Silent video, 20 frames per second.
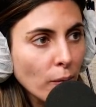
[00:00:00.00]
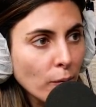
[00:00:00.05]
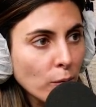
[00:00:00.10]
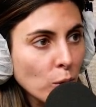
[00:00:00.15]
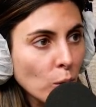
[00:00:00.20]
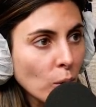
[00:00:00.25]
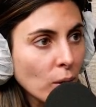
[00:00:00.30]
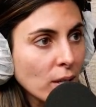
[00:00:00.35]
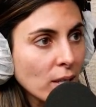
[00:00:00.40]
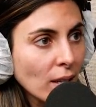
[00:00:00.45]
of
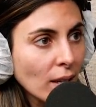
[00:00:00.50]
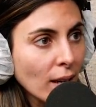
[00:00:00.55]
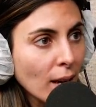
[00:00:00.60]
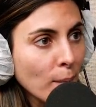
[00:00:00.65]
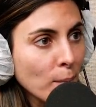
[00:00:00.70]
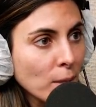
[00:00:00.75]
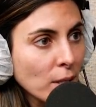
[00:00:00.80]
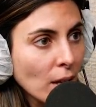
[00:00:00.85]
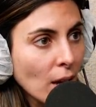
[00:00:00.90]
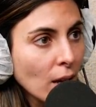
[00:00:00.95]
toys on
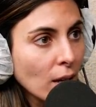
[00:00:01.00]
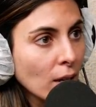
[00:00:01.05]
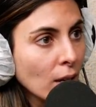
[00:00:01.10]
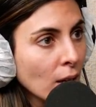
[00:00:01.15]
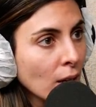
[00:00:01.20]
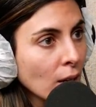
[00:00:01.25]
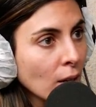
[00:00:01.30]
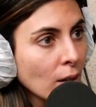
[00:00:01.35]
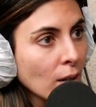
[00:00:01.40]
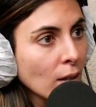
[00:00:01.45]
Amazon,
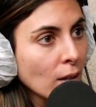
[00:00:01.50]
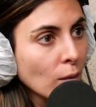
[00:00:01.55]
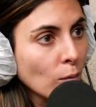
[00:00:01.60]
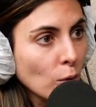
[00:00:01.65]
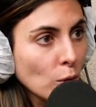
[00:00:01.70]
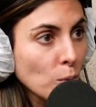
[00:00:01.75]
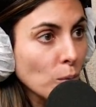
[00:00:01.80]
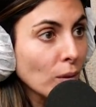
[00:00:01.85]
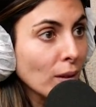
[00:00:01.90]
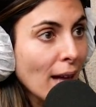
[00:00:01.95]

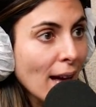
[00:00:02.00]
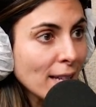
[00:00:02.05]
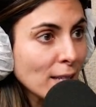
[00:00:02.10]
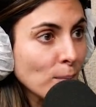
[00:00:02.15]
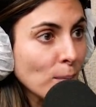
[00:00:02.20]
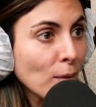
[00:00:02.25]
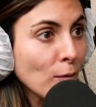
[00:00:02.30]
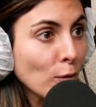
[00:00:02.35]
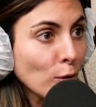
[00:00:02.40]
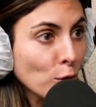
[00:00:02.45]
which will last
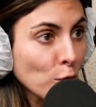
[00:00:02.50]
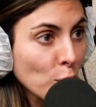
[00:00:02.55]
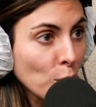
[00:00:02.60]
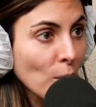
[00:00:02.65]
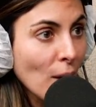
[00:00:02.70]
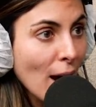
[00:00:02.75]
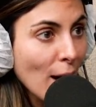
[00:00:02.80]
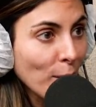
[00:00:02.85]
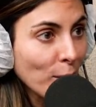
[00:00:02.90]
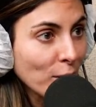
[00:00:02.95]
me for 2
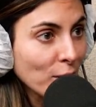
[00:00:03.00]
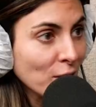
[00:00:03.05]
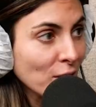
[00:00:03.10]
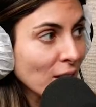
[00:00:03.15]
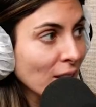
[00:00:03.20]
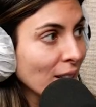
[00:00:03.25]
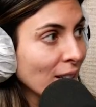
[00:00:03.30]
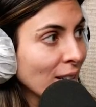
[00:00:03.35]
hours.